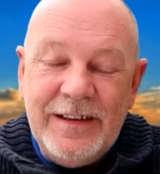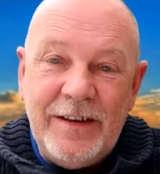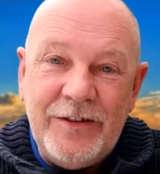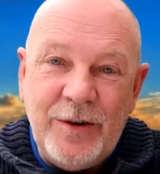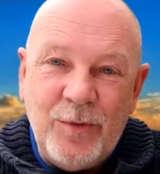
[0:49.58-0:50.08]

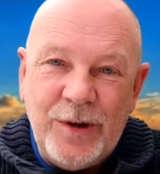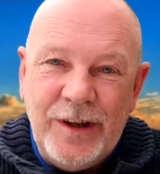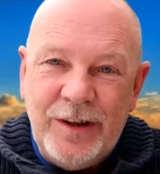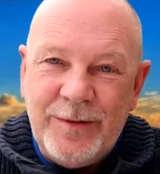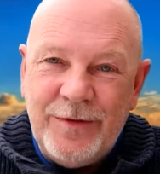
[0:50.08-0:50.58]
Never done one of
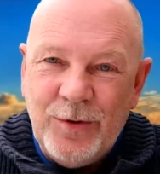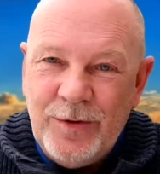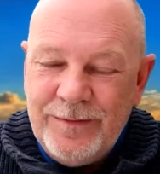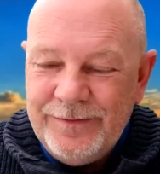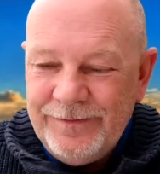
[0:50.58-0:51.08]
these
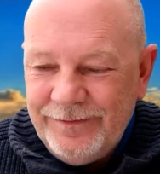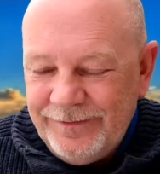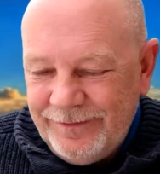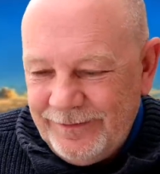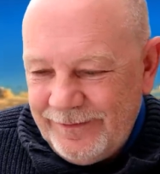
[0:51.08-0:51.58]
before.
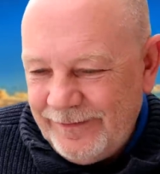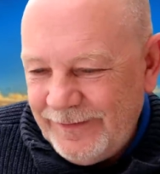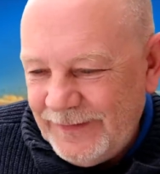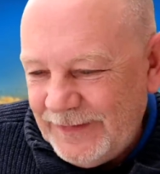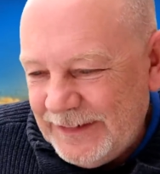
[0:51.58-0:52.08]

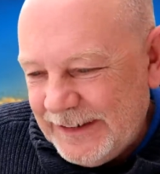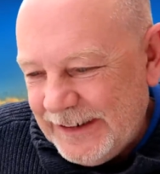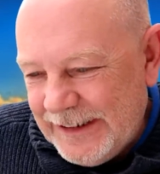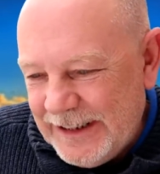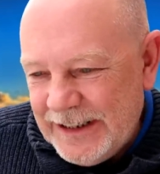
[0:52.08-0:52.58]

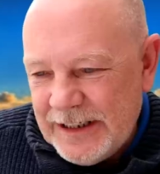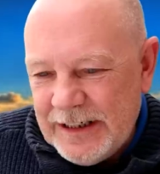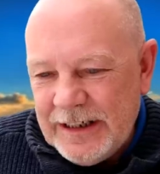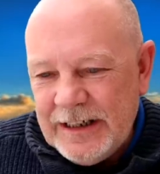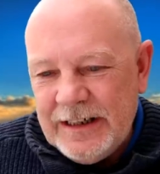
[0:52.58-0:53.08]
This is
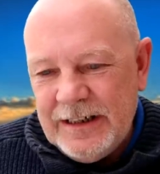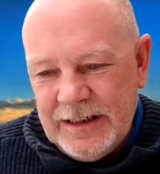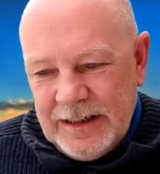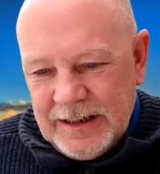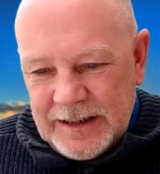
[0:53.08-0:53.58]
it
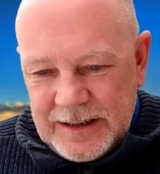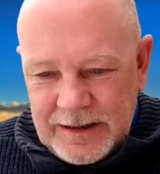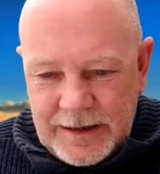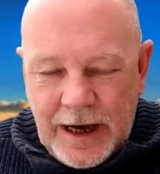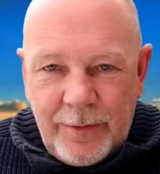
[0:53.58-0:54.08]

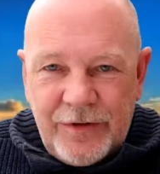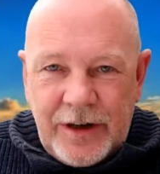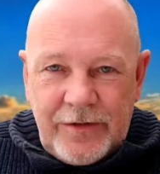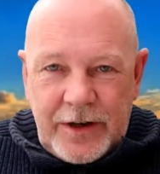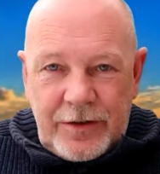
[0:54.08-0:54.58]
happens in
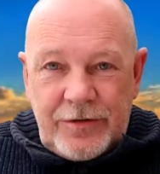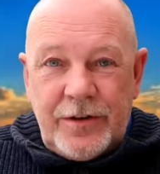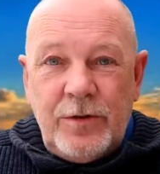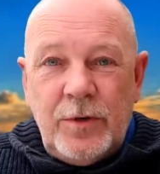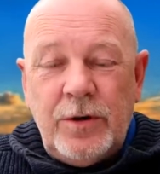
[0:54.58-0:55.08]
every country
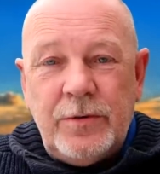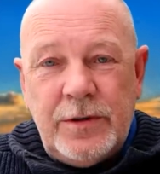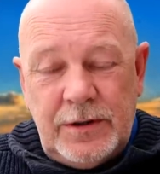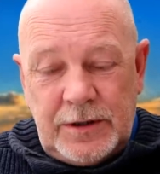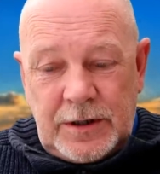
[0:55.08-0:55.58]
in the world.
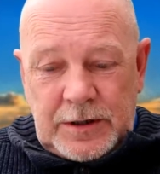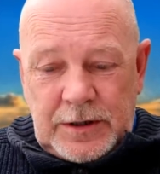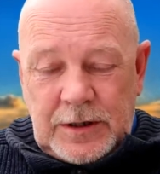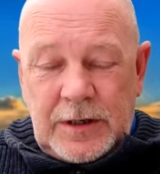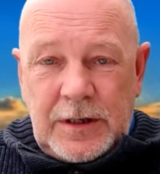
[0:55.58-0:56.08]

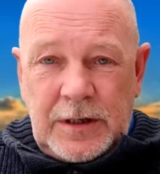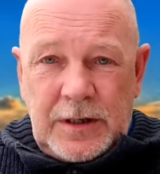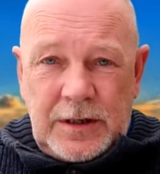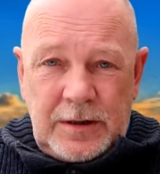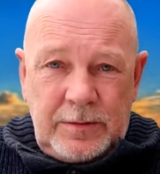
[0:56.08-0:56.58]

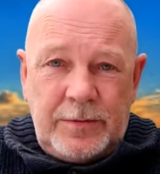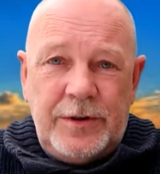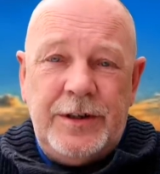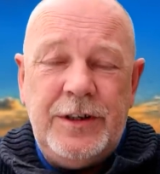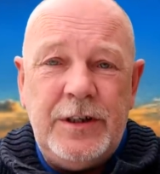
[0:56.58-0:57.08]
But
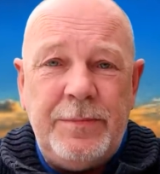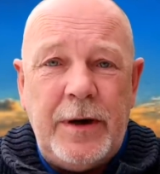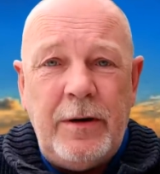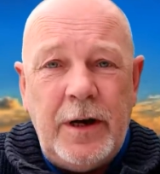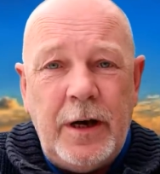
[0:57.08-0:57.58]
this is
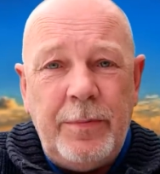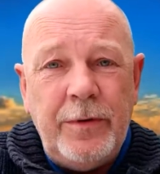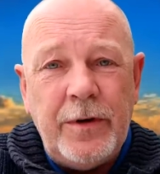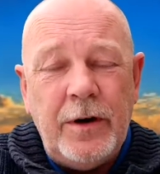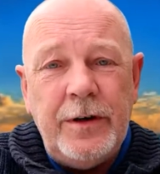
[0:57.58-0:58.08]
about a couple
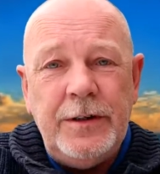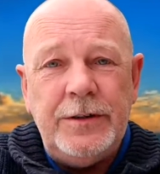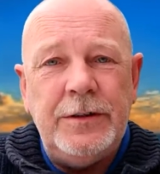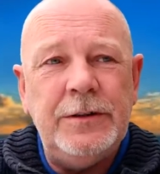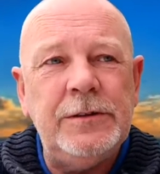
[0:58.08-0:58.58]
of
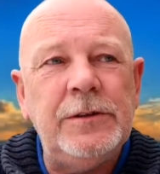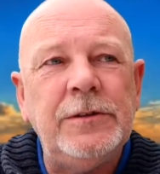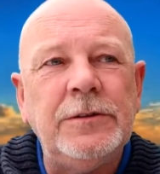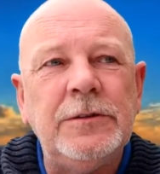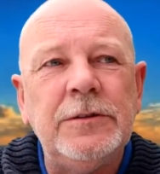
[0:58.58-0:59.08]
guys,
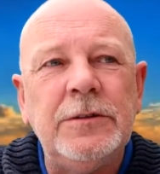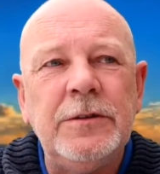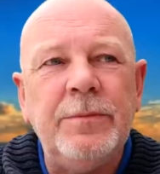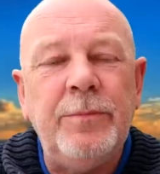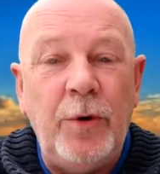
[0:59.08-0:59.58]

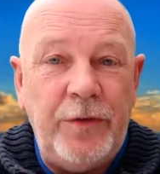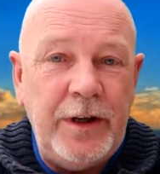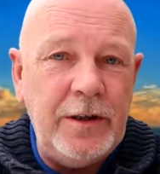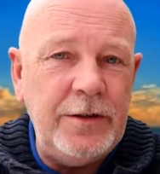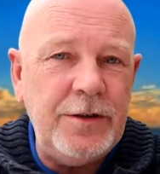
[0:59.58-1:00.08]
both
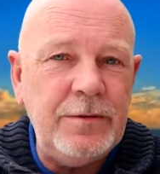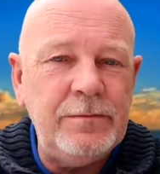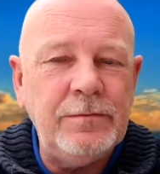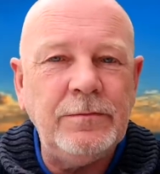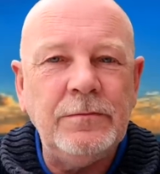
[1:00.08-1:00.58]
English,
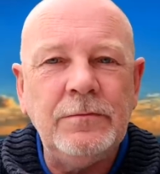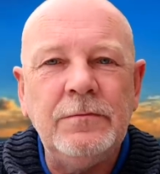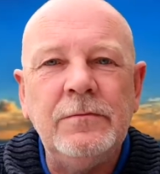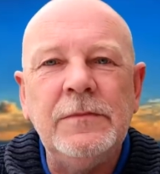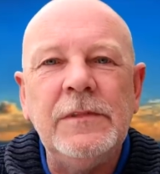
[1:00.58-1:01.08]

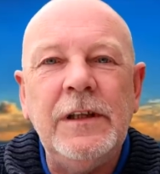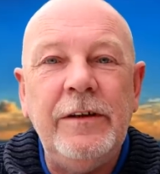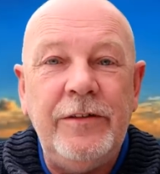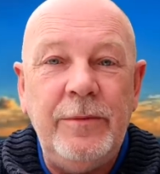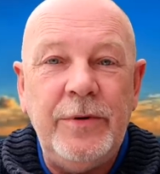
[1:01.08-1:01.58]

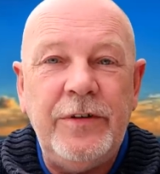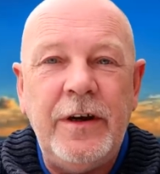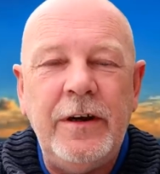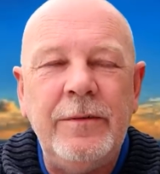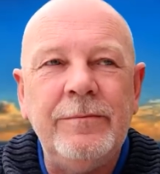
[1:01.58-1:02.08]
living in
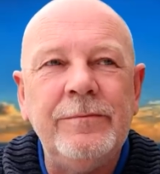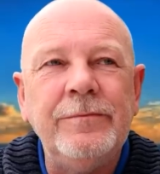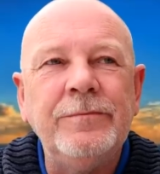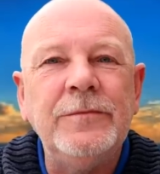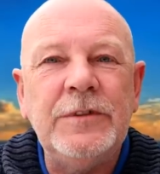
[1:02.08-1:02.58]
Pattaya,
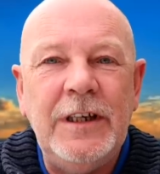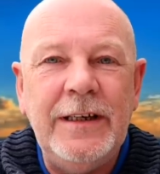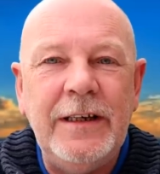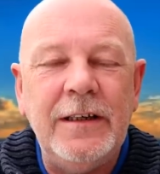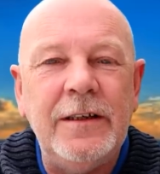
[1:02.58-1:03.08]

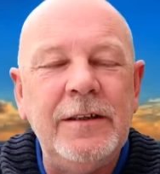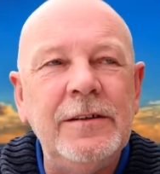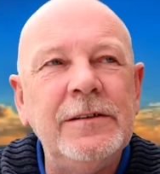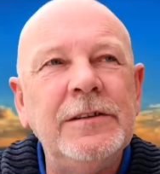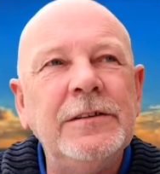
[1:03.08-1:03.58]
illegally.
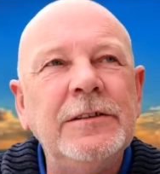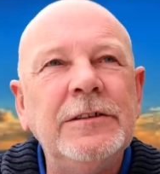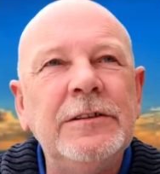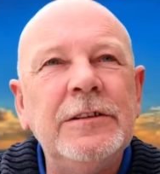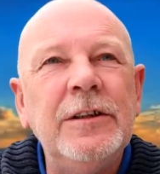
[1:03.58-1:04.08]

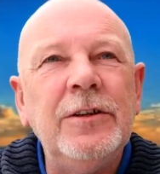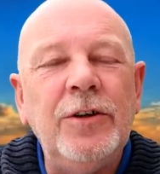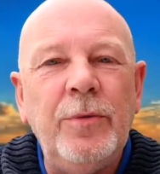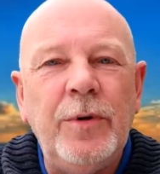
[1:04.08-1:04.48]
No